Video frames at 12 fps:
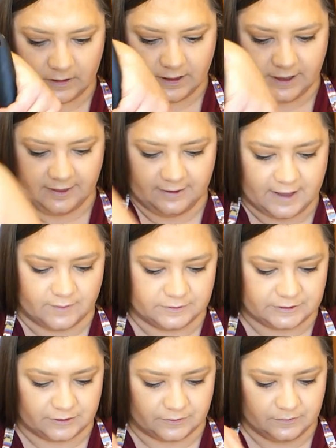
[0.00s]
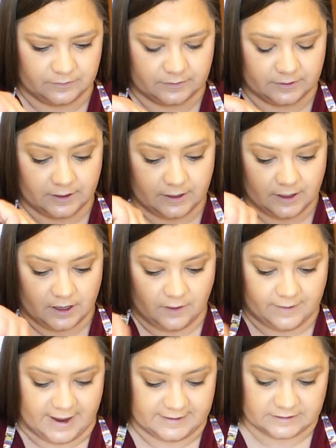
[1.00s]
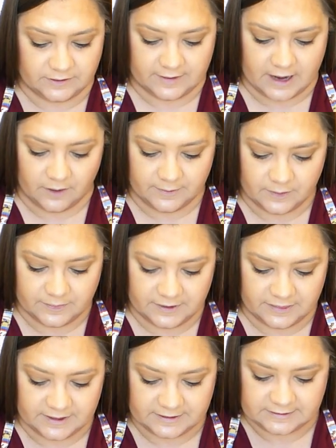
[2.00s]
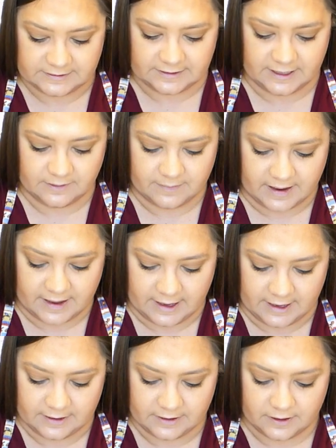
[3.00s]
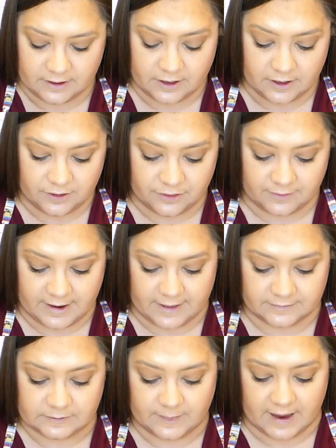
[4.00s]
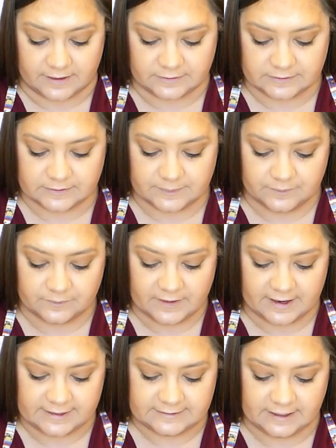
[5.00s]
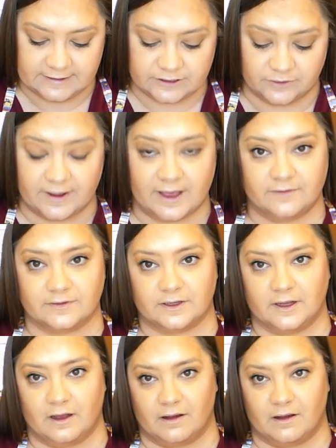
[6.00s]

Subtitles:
I think that will do. Okay, so now I'm going to put this in my 3-ounce bottles. Like I said, I don't have a